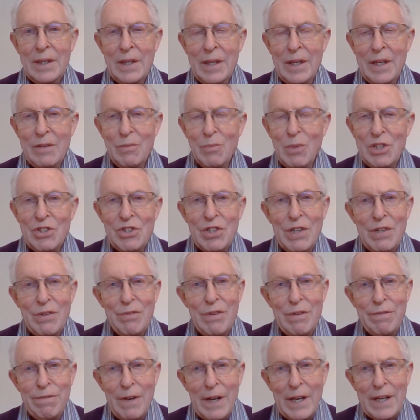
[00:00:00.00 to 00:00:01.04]
in which he
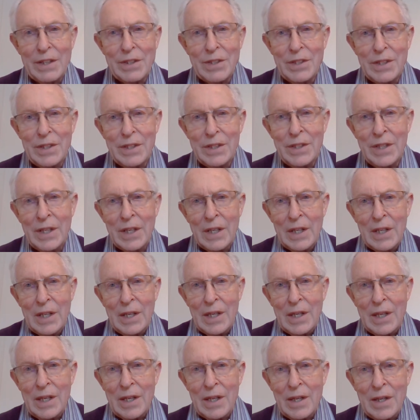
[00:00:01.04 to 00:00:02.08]
reflected
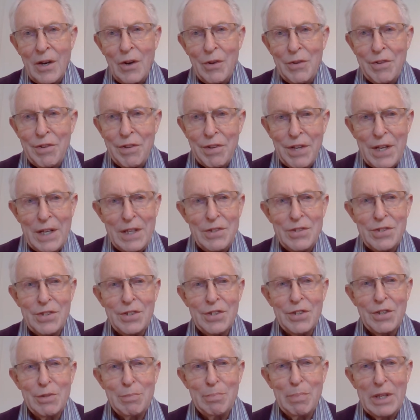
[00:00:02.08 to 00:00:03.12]
on things
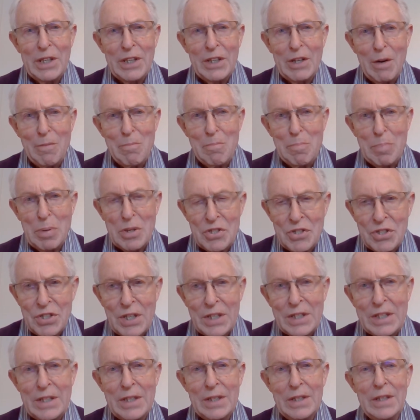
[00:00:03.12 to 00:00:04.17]
that had become
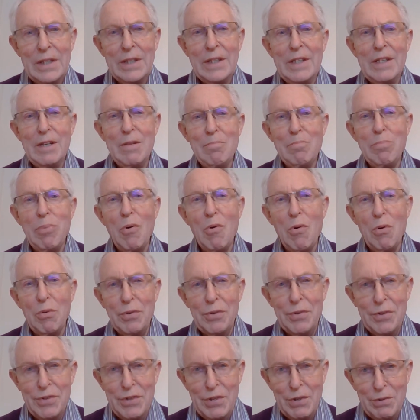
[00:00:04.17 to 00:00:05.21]
particularly
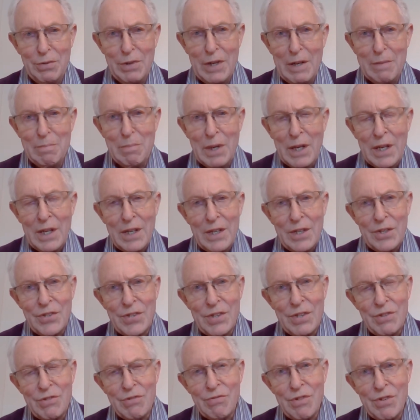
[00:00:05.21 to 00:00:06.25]
important to him
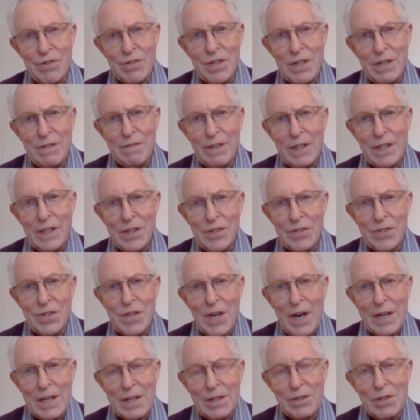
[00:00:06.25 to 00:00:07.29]
since receiving his
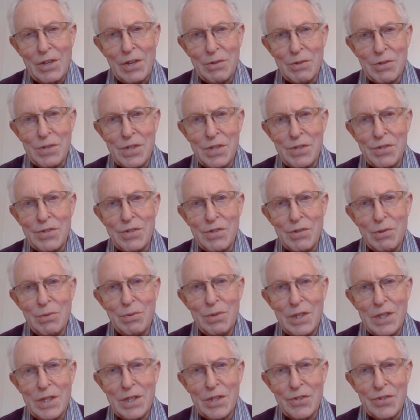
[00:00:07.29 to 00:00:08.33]
diagnosis 2
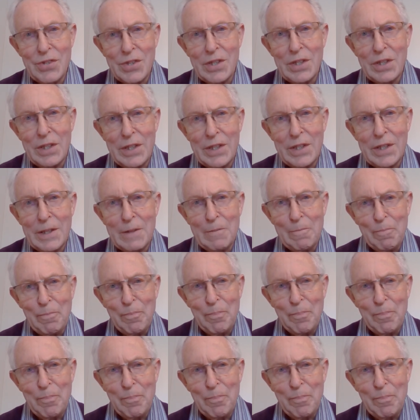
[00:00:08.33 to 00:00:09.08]
years earlier.